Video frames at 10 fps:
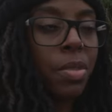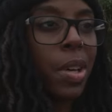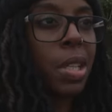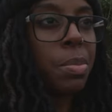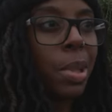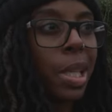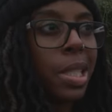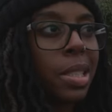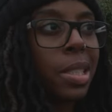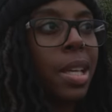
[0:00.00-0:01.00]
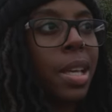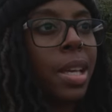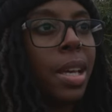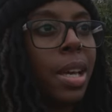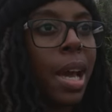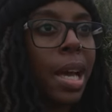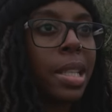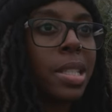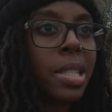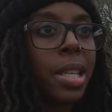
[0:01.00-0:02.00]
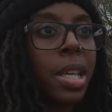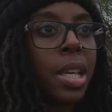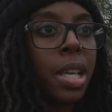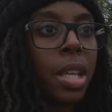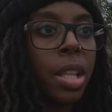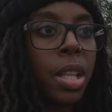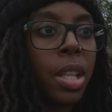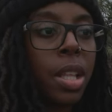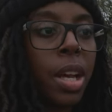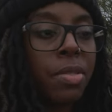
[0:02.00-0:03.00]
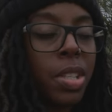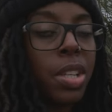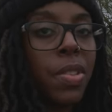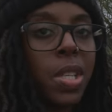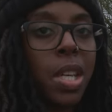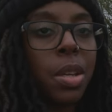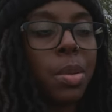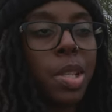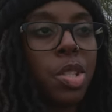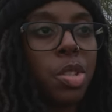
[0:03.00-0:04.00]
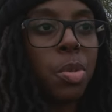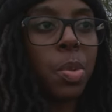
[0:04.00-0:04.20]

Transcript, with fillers: Falcon Plus, and I've done a video as to